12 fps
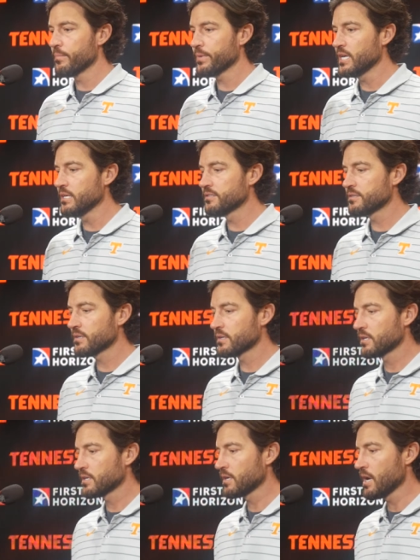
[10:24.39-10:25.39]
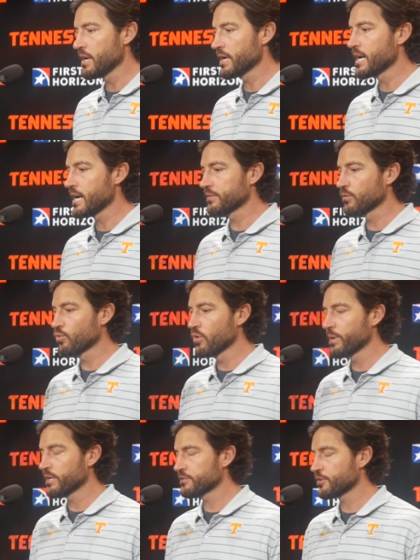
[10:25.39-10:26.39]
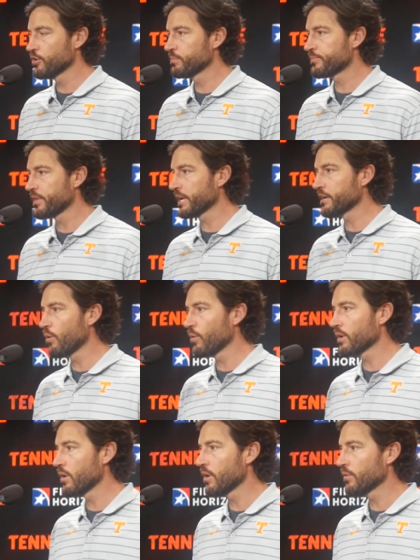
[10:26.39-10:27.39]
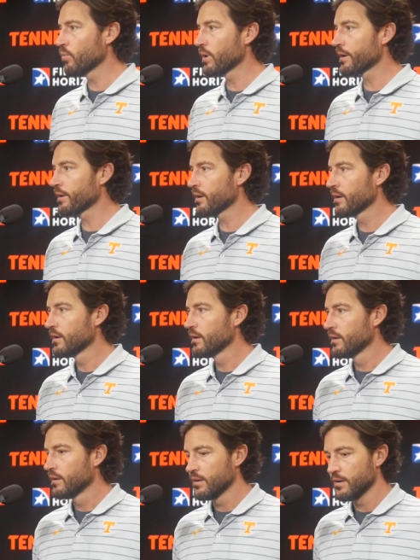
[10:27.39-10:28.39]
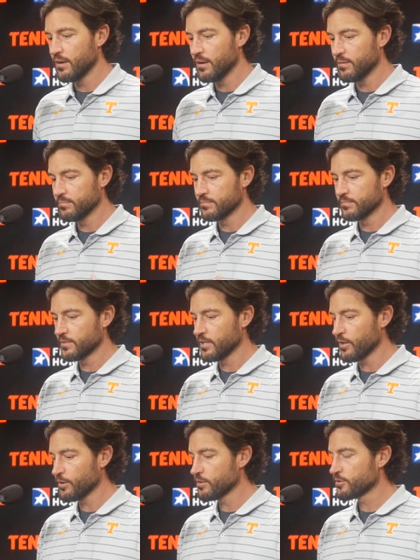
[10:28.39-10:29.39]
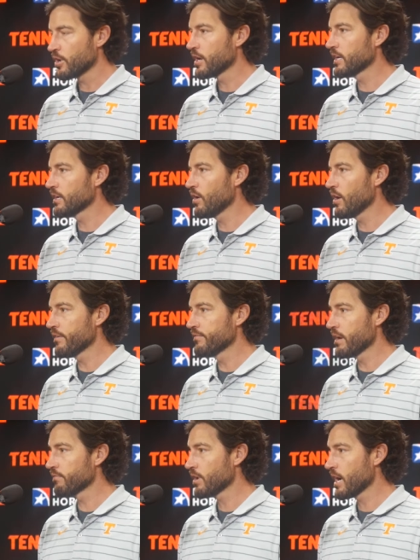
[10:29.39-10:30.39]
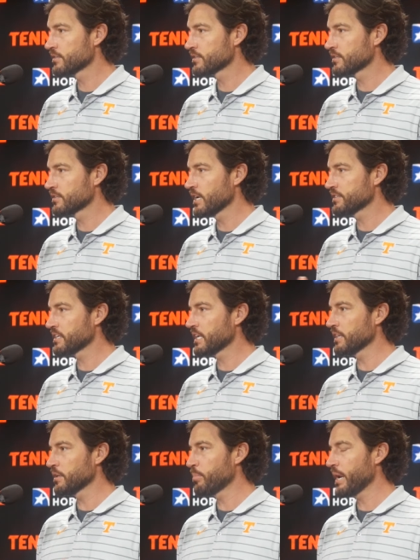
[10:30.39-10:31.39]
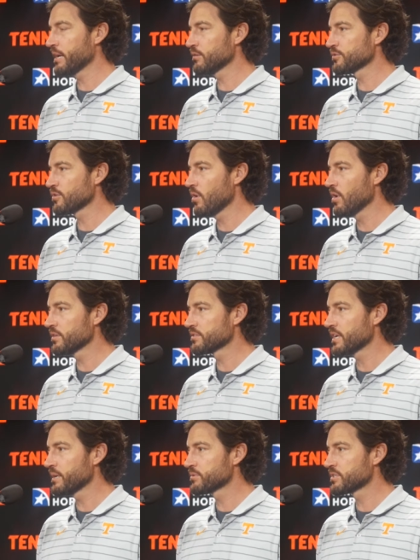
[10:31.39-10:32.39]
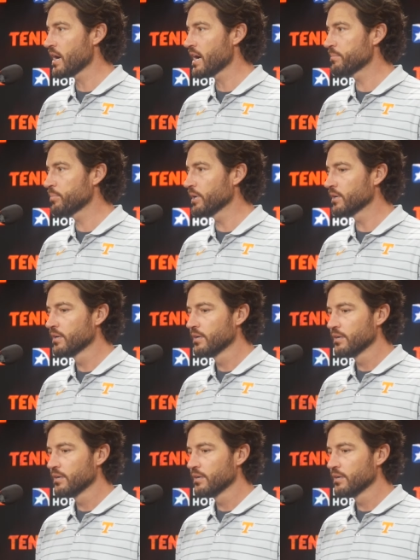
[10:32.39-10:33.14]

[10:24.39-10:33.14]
He's kind of got the Rubik's Cube thing going on where, you know, you try and get all I've never had success of getting the panels all on the same side, but